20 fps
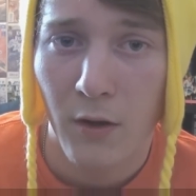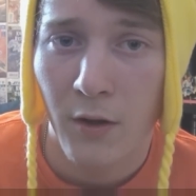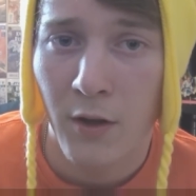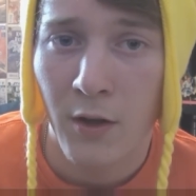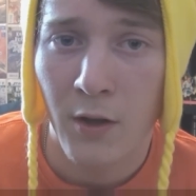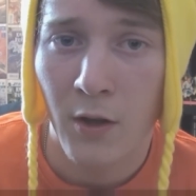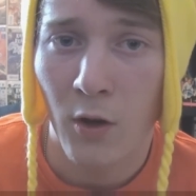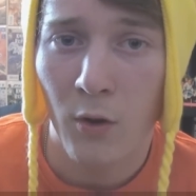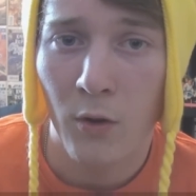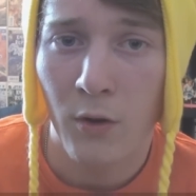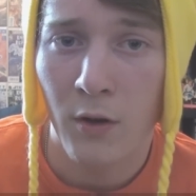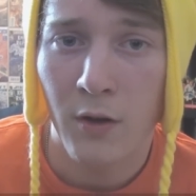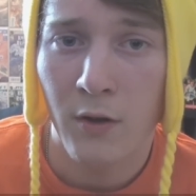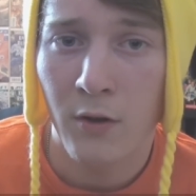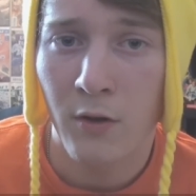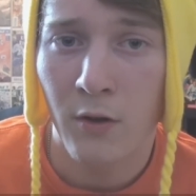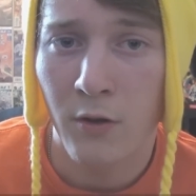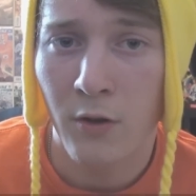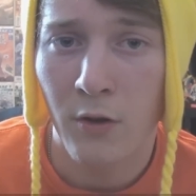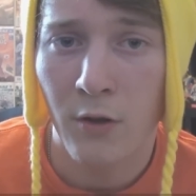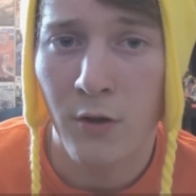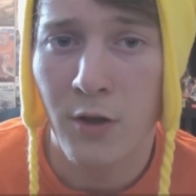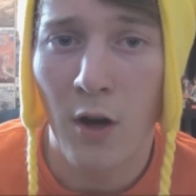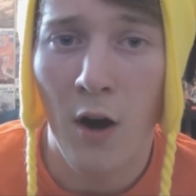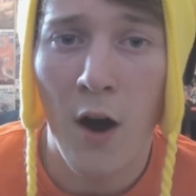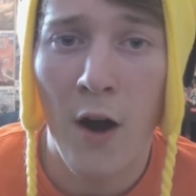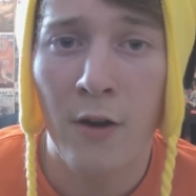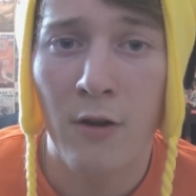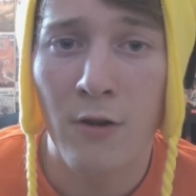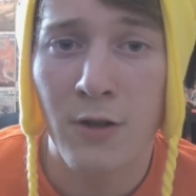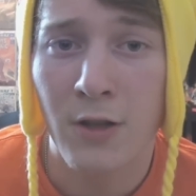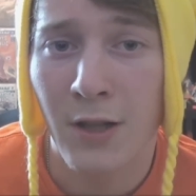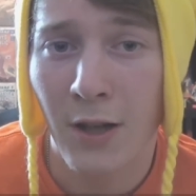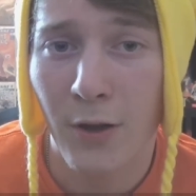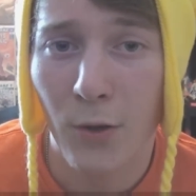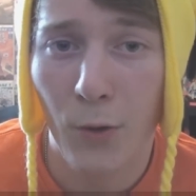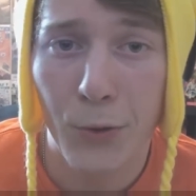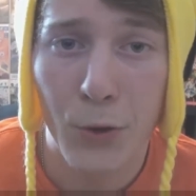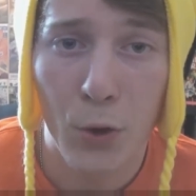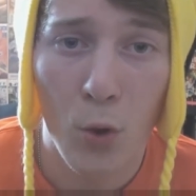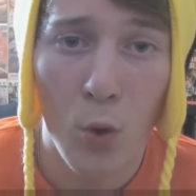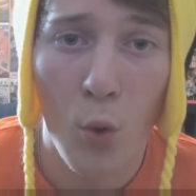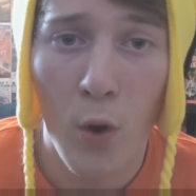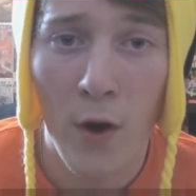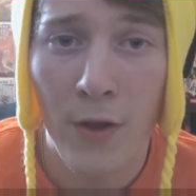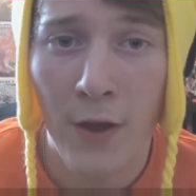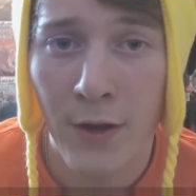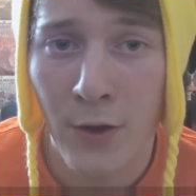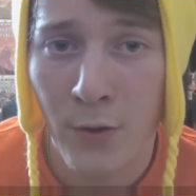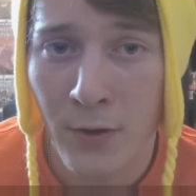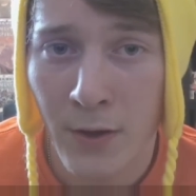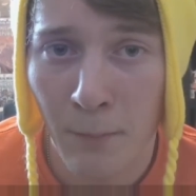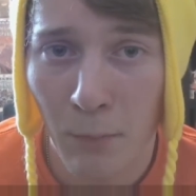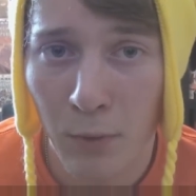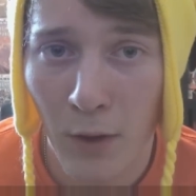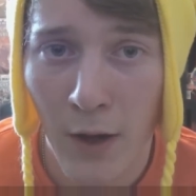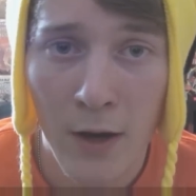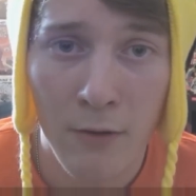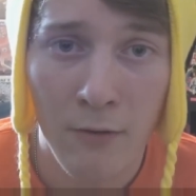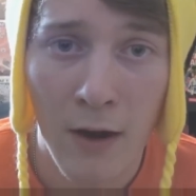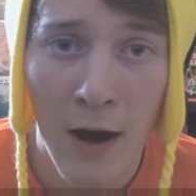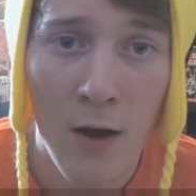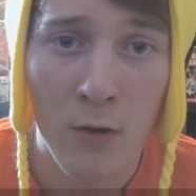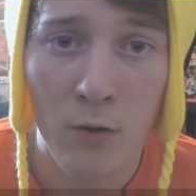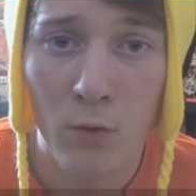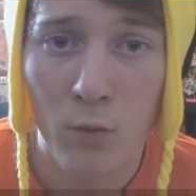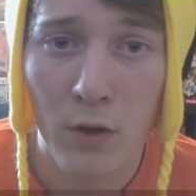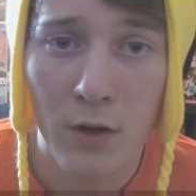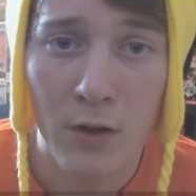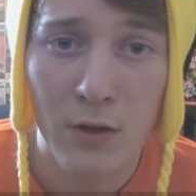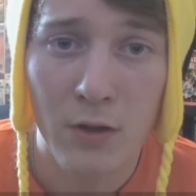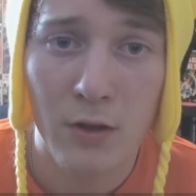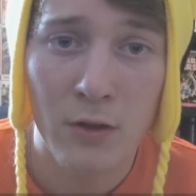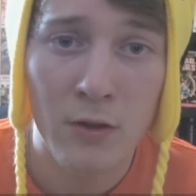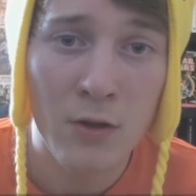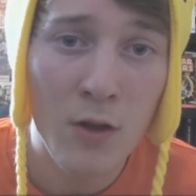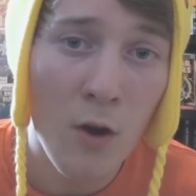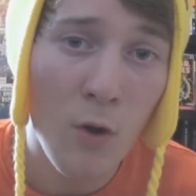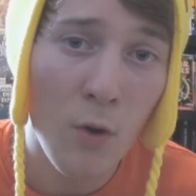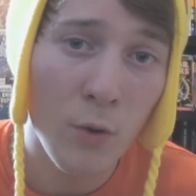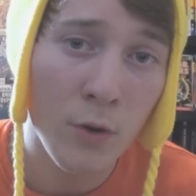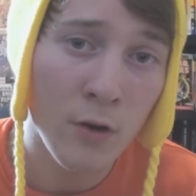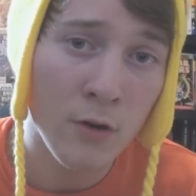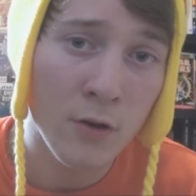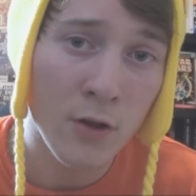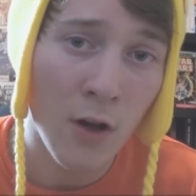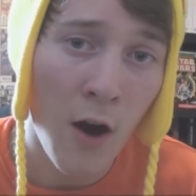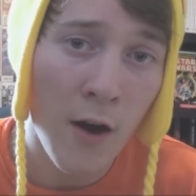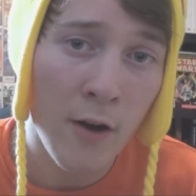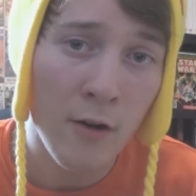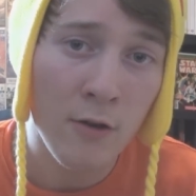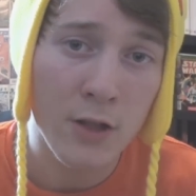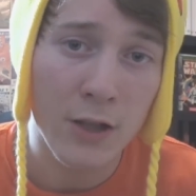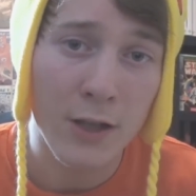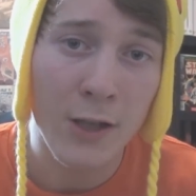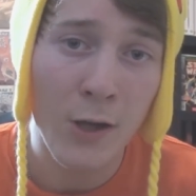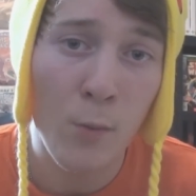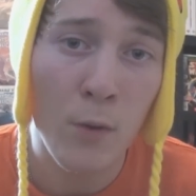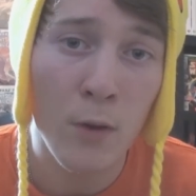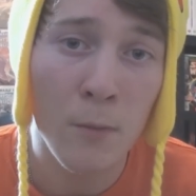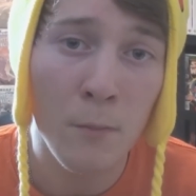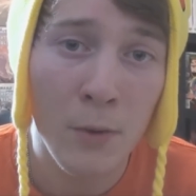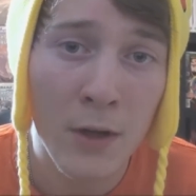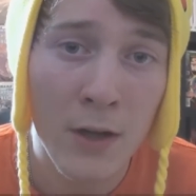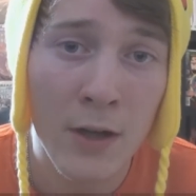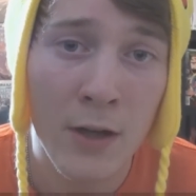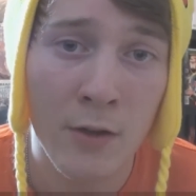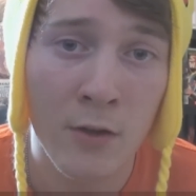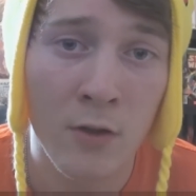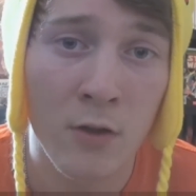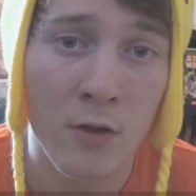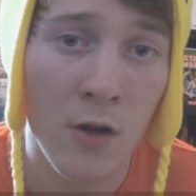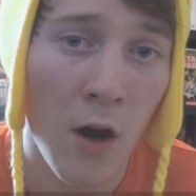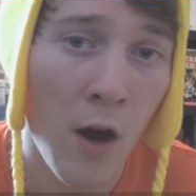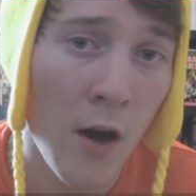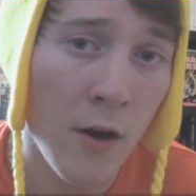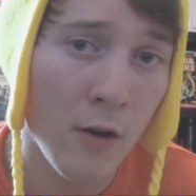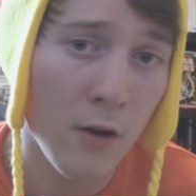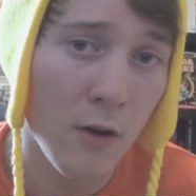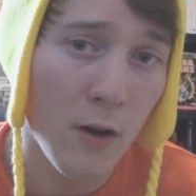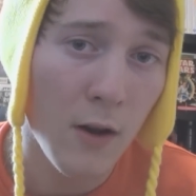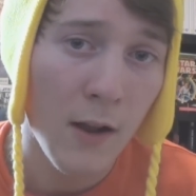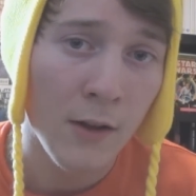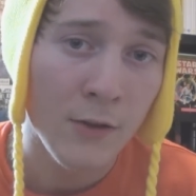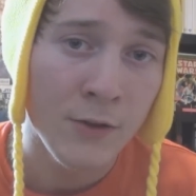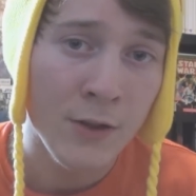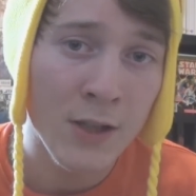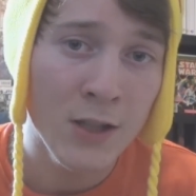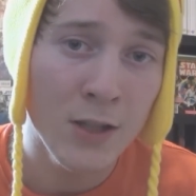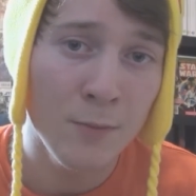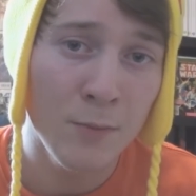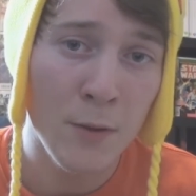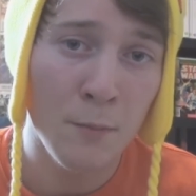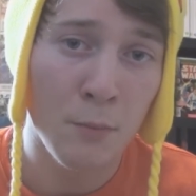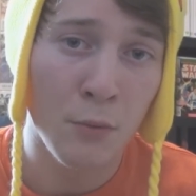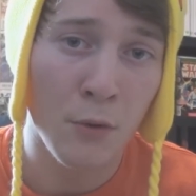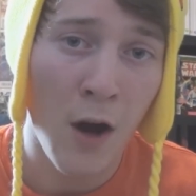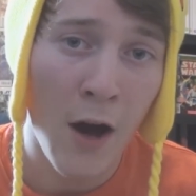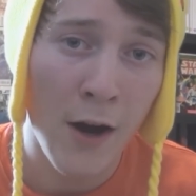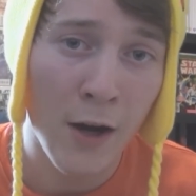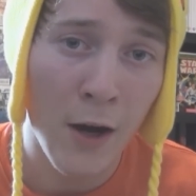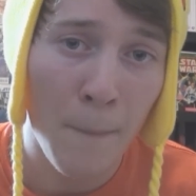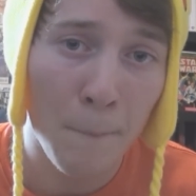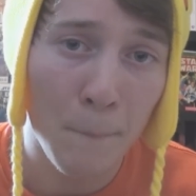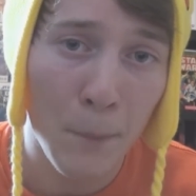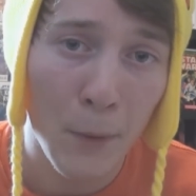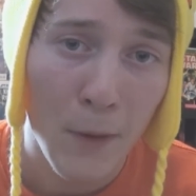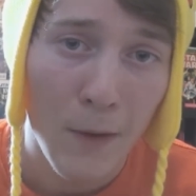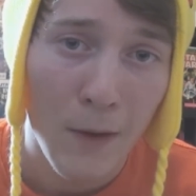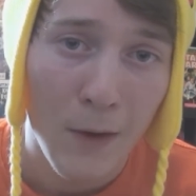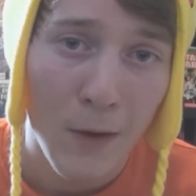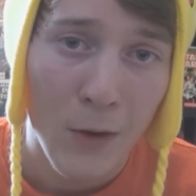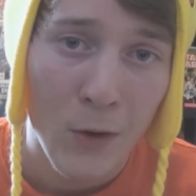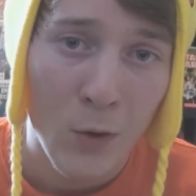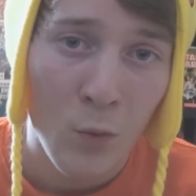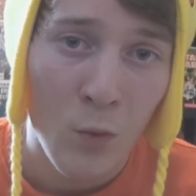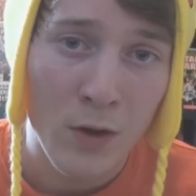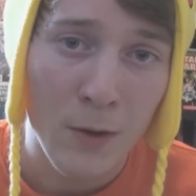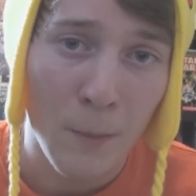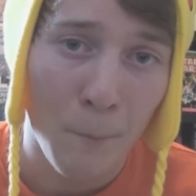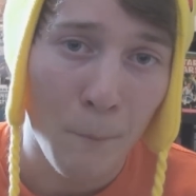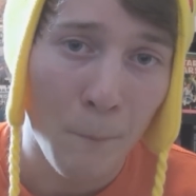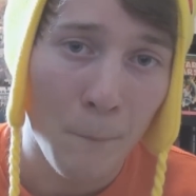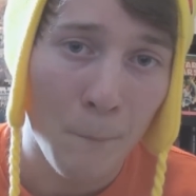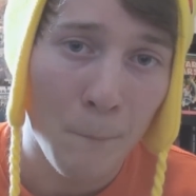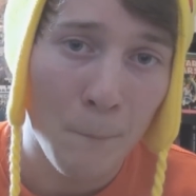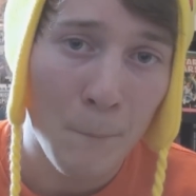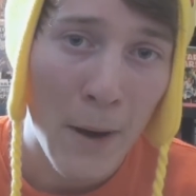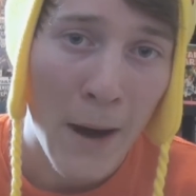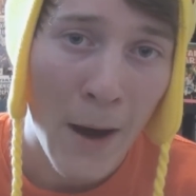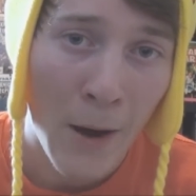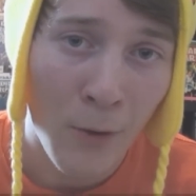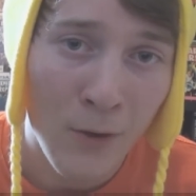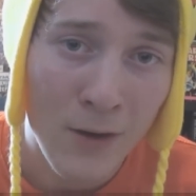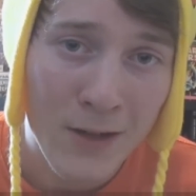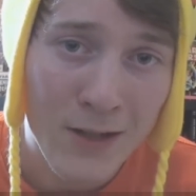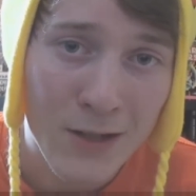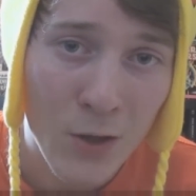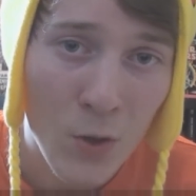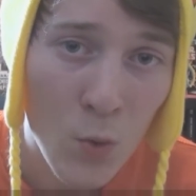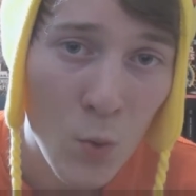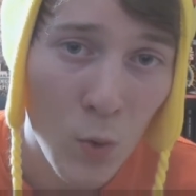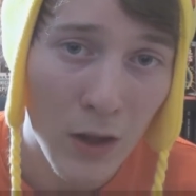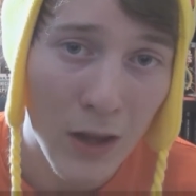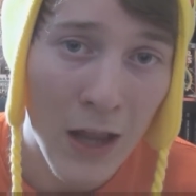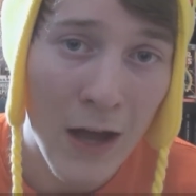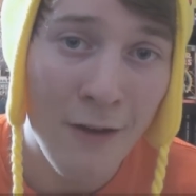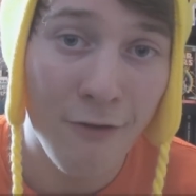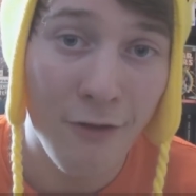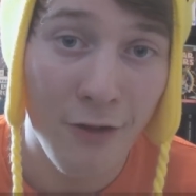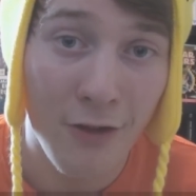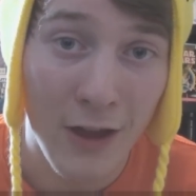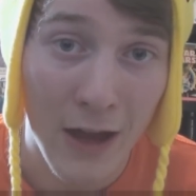you know, your daughter is a little toy that you can play around with. No, your daughter is a human being. Your daughter needs to be brought up with parents who love